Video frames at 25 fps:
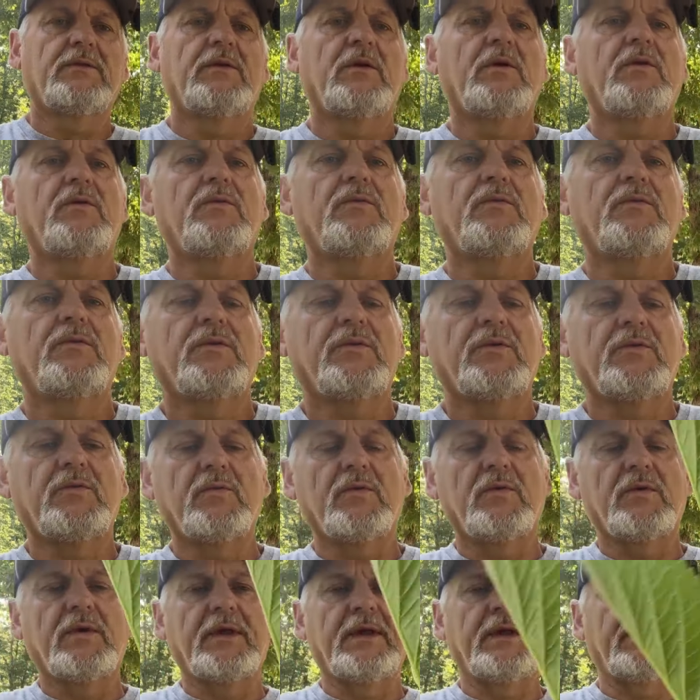so
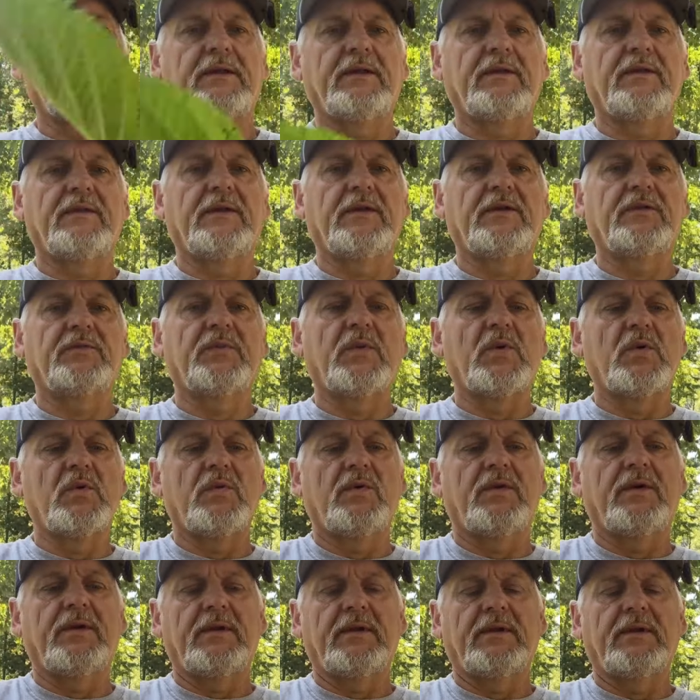you will get to this
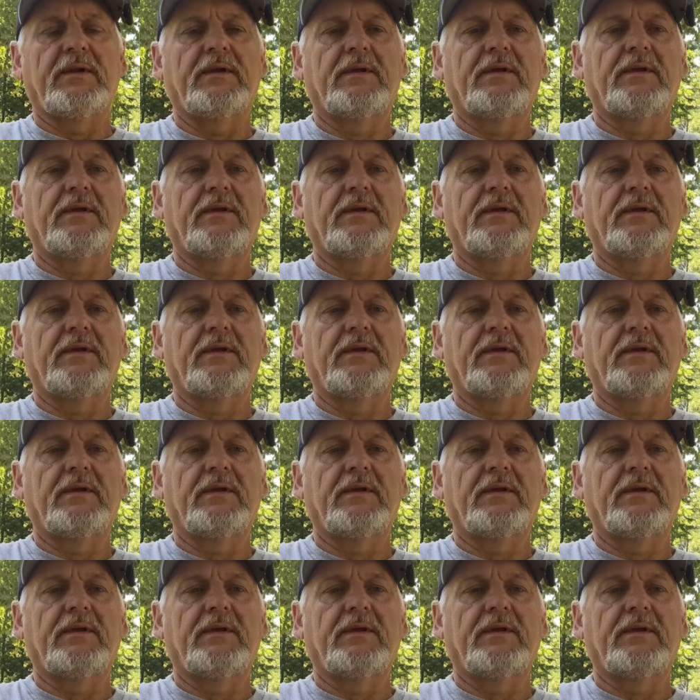point.